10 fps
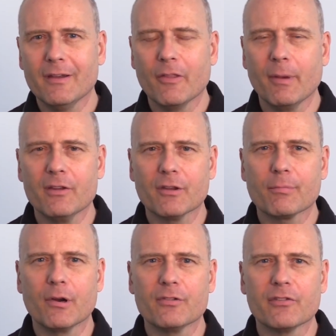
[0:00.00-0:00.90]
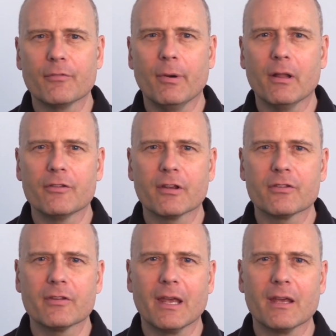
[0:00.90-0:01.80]
the basic process of
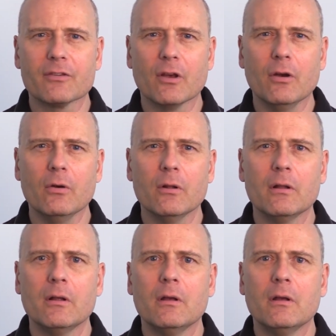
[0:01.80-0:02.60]
politics as a whole.